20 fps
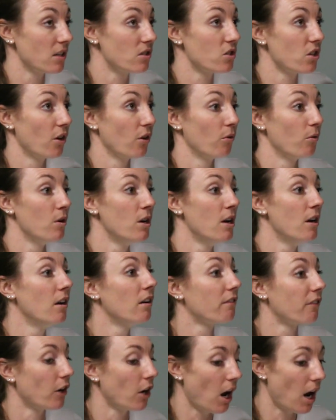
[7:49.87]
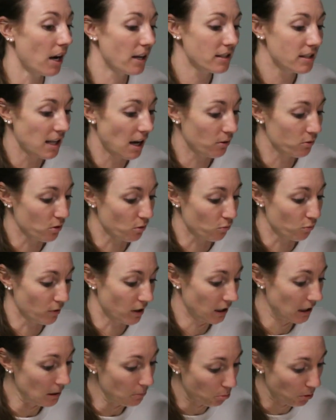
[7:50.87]
So for us, that was a
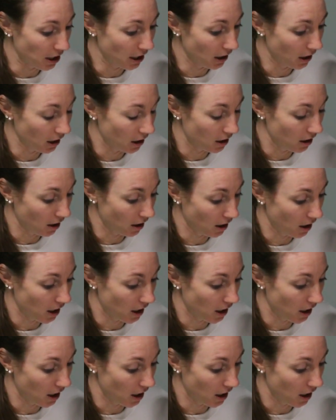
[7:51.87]
really big